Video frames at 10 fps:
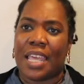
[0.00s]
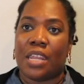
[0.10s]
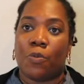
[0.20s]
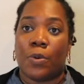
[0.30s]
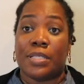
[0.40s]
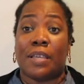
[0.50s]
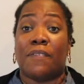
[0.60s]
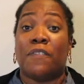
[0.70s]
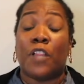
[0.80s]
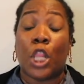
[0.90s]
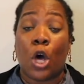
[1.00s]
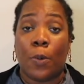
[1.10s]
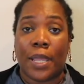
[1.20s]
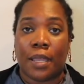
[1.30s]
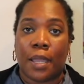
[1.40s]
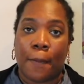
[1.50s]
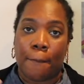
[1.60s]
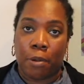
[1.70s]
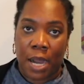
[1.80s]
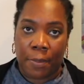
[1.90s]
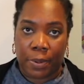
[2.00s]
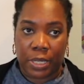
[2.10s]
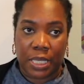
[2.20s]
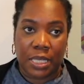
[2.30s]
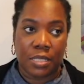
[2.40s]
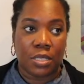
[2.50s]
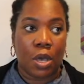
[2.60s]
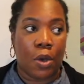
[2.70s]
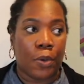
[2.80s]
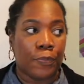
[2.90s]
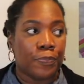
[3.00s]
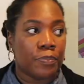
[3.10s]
that it wasn't flowing properly. So